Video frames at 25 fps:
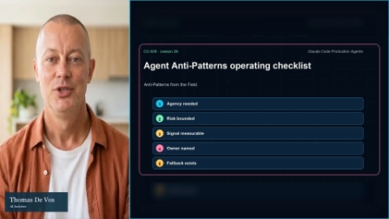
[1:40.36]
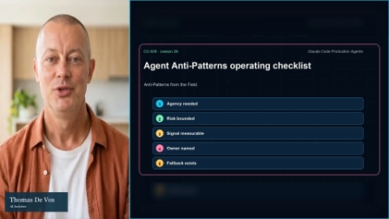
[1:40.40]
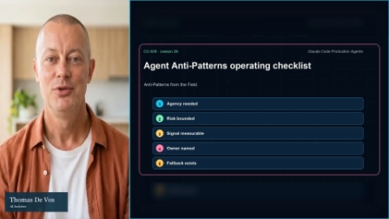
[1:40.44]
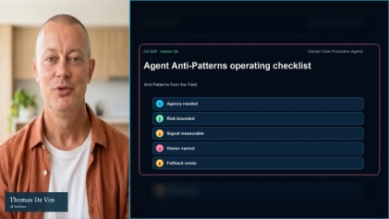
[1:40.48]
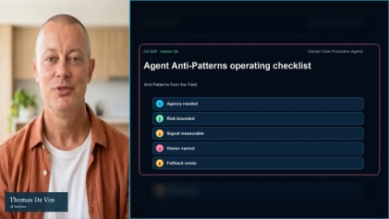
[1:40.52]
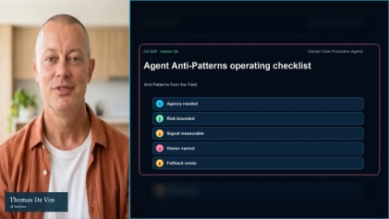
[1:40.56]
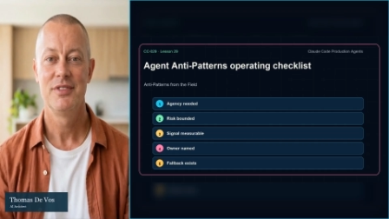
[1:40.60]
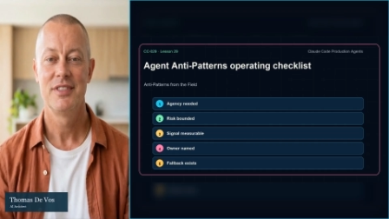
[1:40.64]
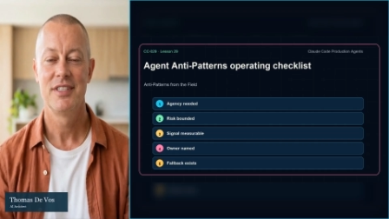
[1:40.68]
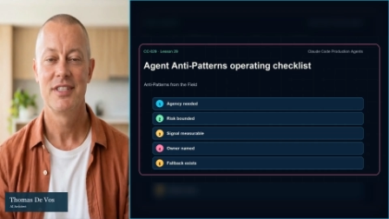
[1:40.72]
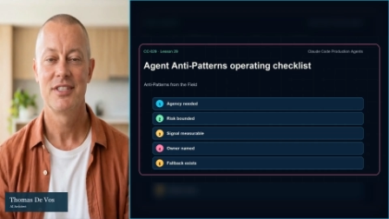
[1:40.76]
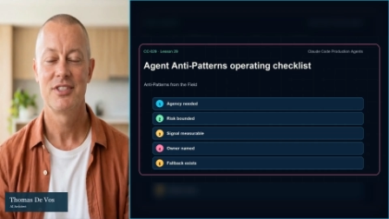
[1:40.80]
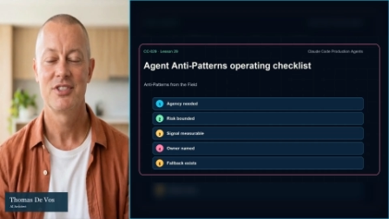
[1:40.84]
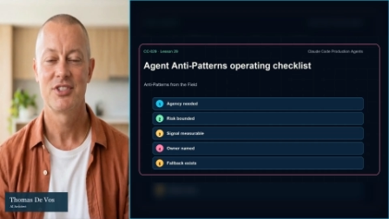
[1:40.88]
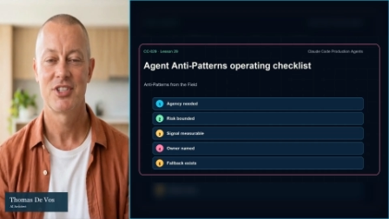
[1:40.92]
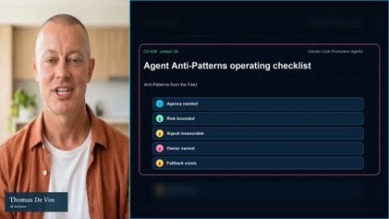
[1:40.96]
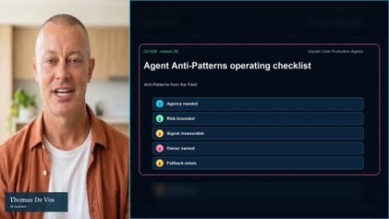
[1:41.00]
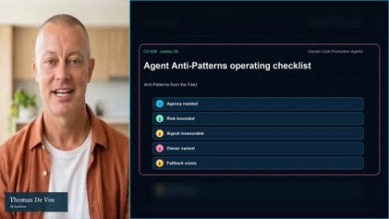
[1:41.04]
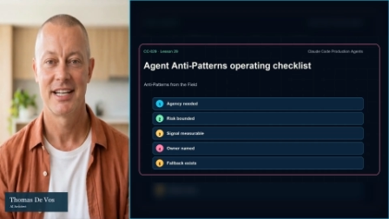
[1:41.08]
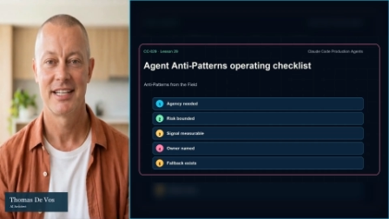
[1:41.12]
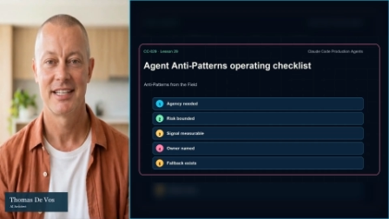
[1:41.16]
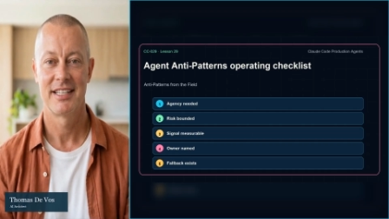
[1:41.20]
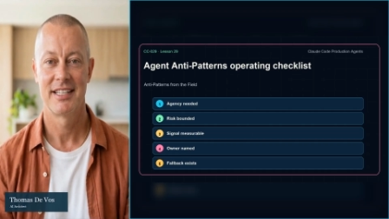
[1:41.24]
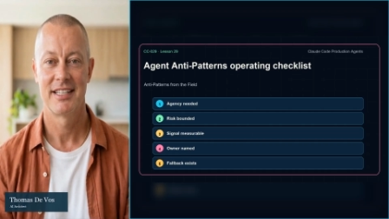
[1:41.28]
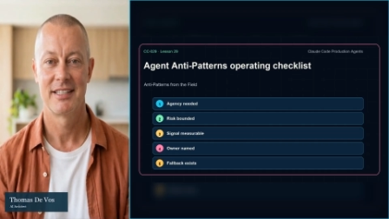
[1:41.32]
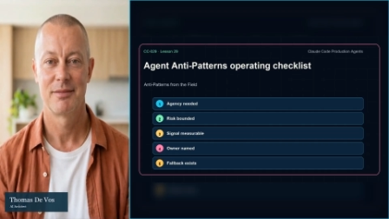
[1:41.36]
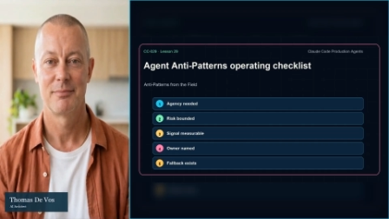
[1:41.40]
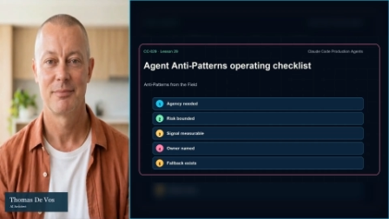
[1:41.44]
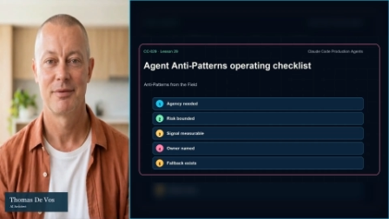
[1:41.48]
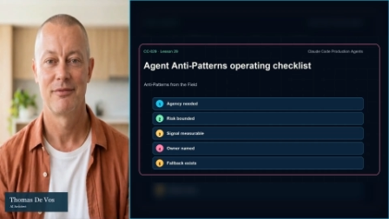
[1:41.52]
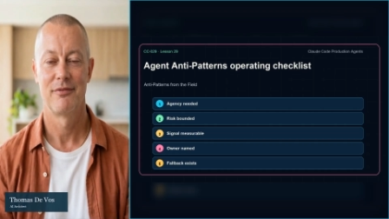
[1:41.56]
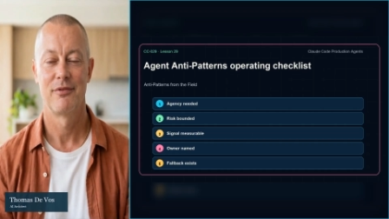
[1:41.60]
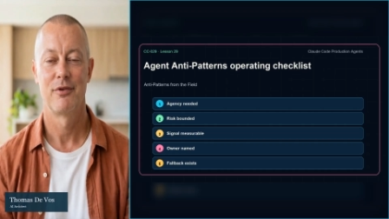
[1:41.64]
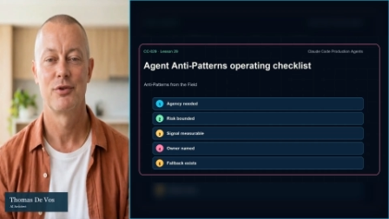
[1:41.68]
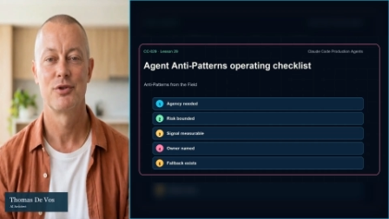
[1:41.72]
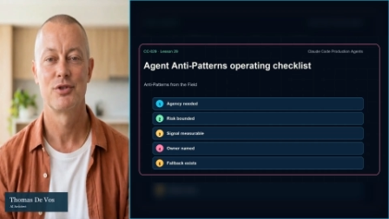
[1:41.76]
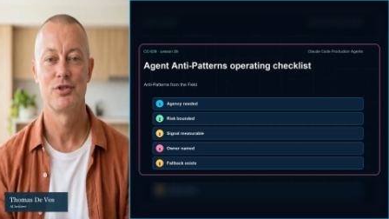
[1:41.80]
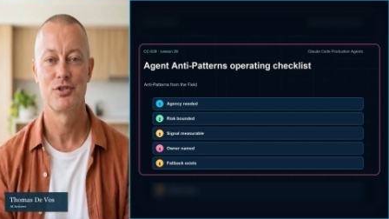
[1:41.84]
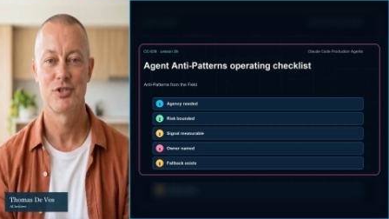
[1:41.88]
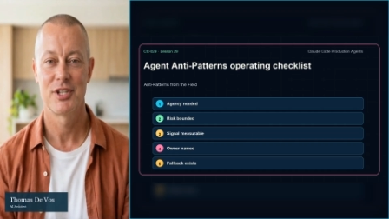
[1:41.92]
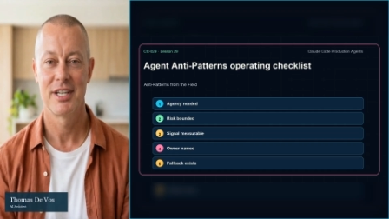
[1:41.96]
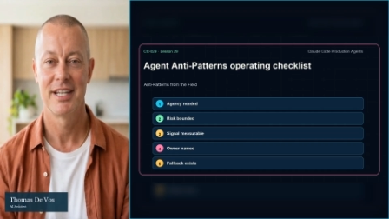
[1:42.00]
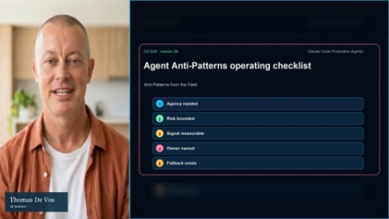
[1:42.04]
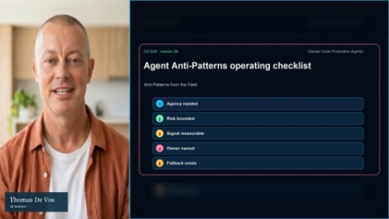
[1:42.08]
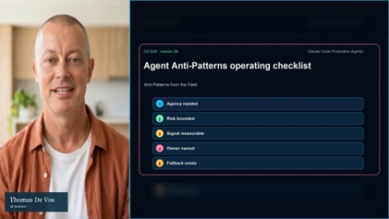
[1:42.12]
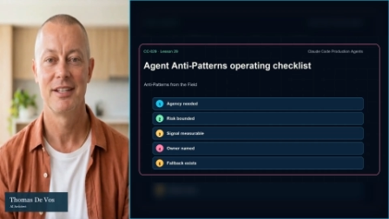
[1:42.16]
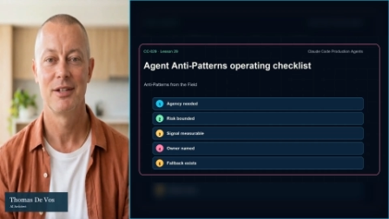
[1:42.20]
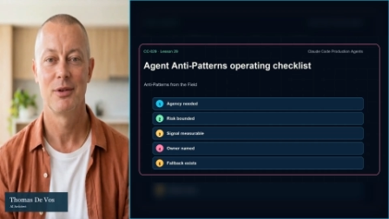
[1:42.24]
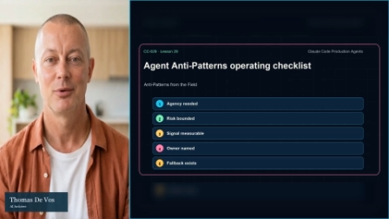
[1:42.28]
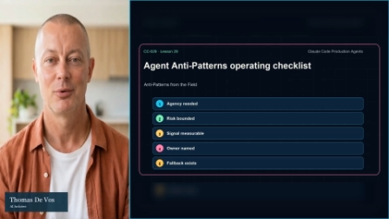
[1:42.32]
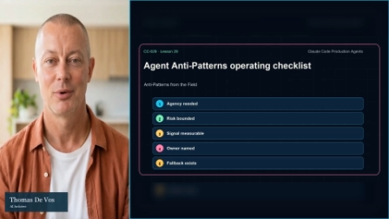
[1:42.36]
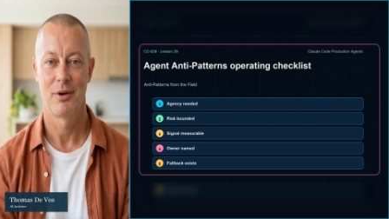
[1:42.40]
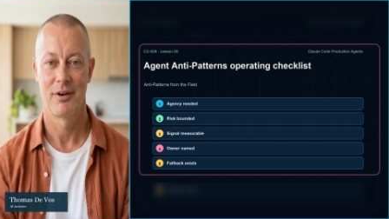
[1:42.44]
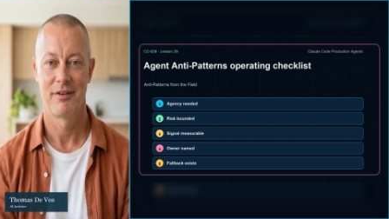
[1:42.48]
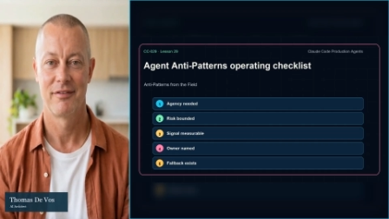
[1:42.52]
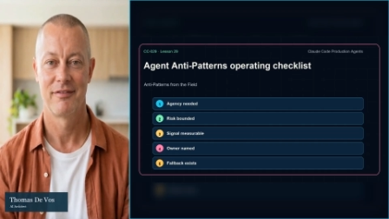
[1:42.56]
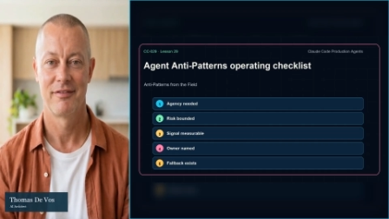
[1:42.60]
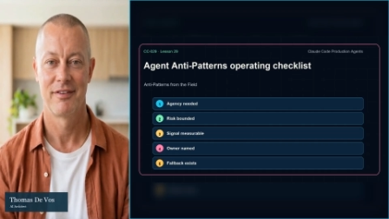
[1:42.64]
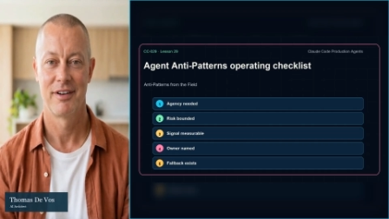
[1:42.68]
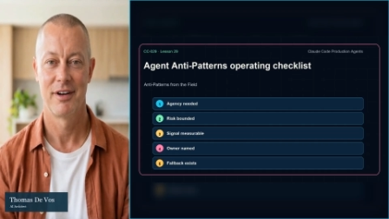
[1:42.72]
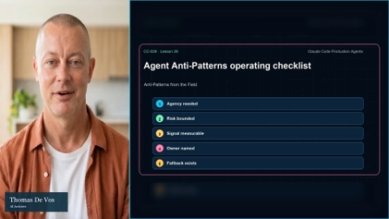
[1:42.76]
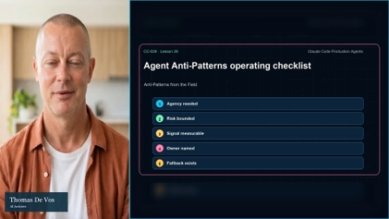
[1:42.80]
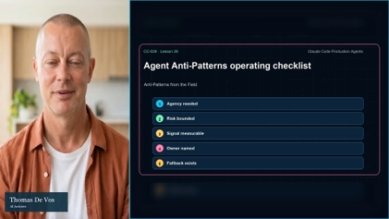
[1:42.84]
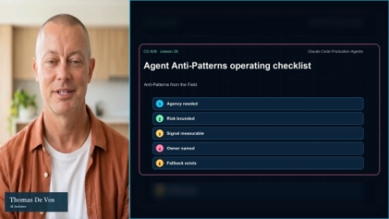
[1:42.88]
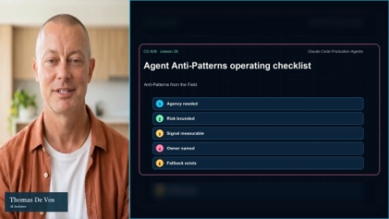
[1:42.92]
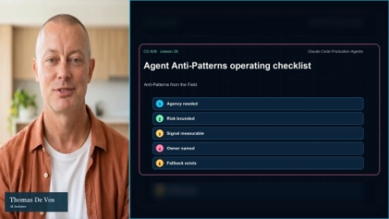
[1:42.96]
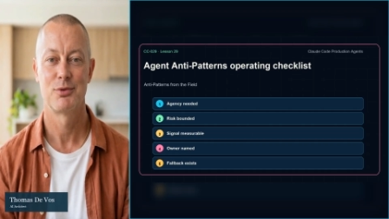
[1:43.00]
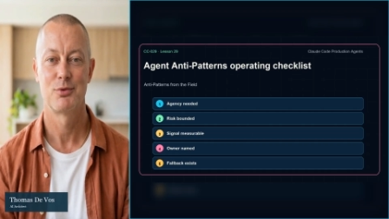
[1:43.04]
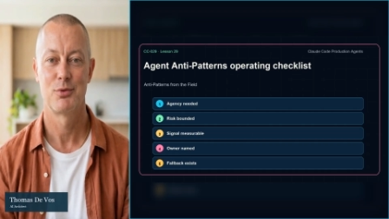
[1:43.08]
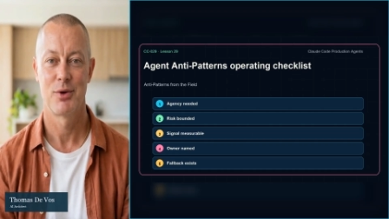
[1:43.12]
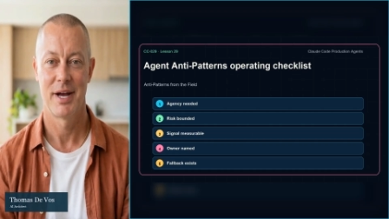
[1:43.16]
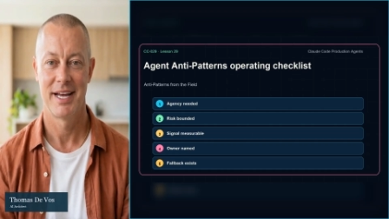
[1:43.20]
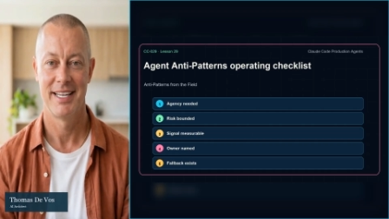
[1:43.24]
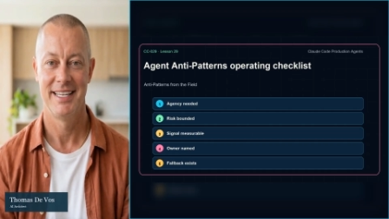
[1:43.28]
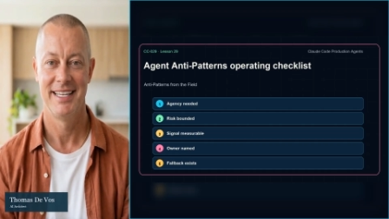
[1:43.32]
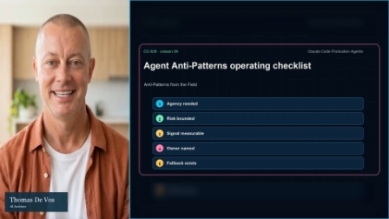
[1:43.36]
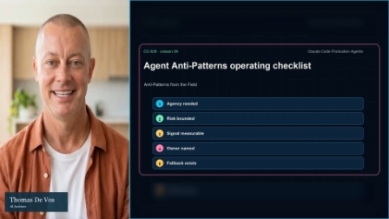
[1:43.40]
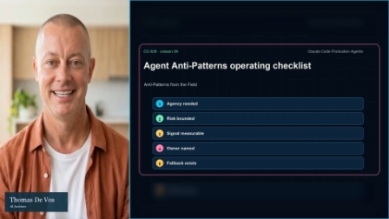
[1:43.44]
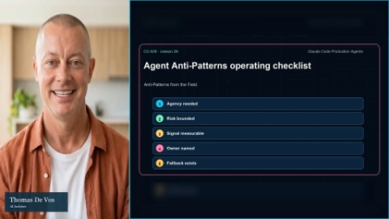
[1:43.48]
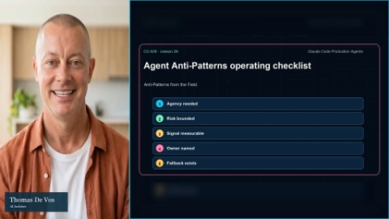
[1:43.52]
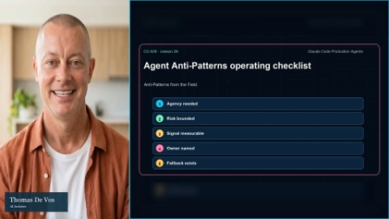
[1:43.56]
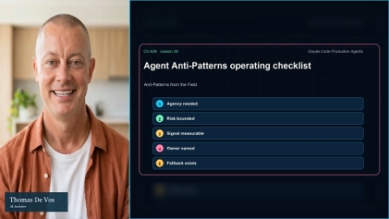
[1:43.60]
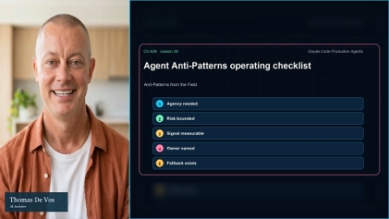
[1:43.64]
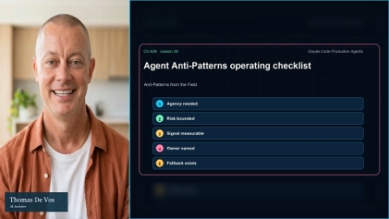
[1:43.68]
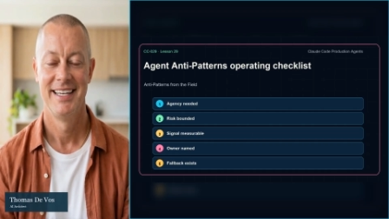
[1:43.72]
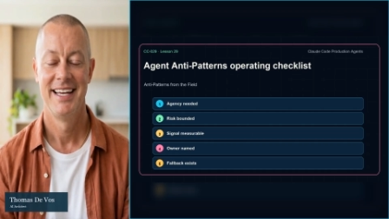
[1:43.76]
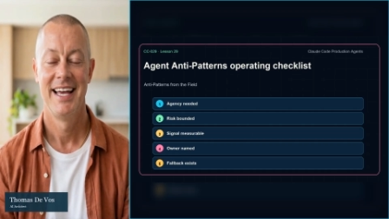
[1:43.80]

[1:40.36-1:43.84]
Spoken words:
Use this checklist before treating the workflow as ready.